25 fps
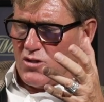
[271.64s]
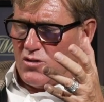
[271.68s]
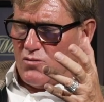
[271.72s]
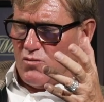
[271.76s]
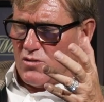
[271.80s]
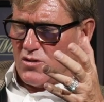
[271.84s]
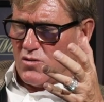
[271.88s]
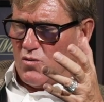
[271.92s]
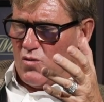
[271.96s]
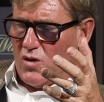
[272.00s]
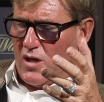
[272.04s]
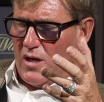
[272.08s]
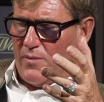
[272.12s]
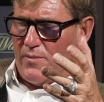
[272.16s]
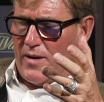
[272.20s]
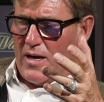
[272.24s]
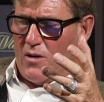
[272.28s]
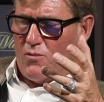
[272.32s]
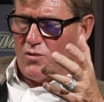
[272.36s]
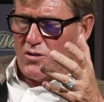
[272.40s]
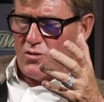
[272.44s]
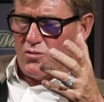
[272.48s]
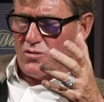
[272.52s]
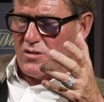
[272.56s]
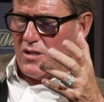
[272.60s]
were talking about,
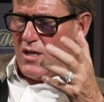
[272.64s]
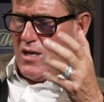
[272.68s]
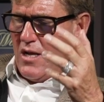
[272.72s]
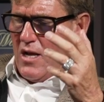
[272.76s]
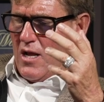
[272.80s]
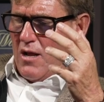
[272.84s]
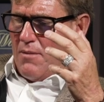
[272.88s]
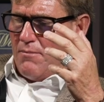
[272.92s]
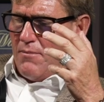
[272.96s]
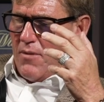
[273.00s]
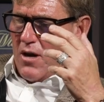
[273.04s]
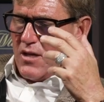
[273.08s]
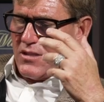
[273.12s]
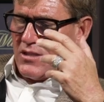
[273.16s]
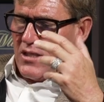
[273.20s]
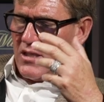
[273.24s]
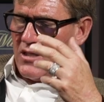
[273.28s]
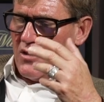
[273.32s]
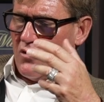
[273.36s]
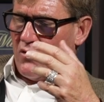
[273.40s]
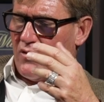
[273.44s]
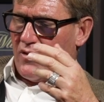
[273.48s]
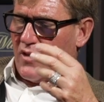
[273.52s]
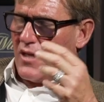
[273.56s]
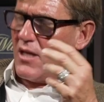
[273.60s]
which was Martin
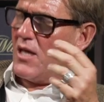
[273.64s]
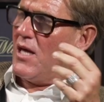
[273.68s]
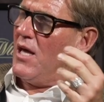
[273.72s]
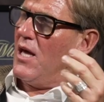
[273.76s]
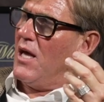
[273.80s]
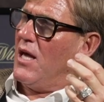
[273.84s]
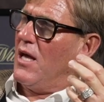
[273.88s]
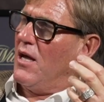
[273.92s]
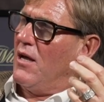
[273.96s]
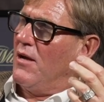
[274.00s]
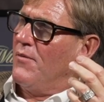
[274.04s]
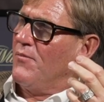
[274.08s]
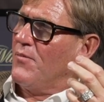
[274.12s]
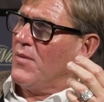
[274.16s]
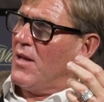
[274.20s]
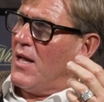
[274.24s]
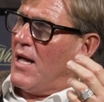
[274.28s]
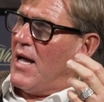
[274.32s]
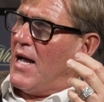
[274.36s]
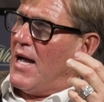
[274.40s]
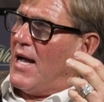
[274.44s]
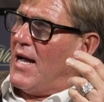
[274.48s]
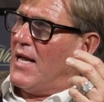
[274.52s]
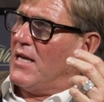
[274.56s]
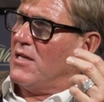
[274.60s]
Luther King
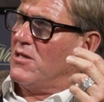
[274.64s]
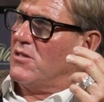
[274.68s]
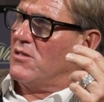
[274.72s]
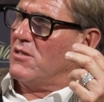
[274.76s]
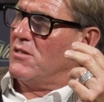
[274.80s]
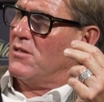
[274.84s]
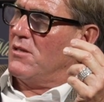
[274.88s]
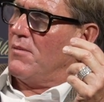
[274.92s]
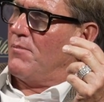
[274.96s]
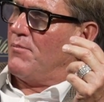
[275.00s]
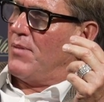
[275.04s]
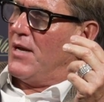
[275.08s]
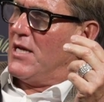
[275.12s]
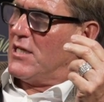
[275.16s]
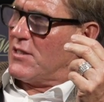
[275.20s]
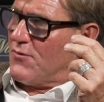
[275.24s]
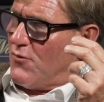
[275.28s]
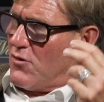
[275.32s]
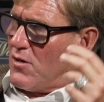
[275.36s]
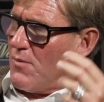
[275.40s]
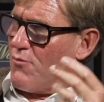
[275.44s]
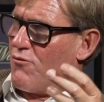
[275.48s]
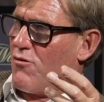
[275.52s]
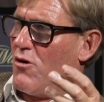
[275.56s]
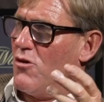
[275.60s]
and the peaceful
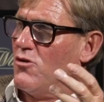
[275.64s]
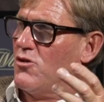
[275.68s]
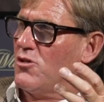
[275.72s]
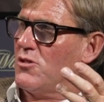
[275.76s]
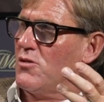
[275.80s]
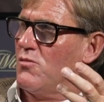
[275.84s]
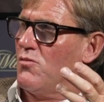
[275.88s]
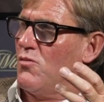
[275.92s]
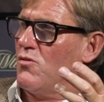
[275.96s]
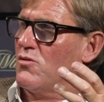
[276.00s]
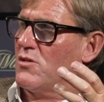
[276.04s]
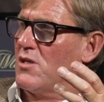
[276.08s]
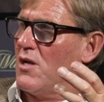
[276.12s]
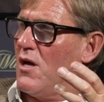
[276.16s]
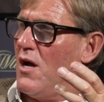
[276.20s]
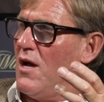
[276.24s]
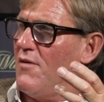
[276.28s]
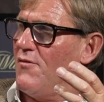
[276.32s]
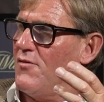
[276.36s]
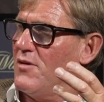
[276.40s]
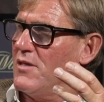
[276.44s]
approach towards life and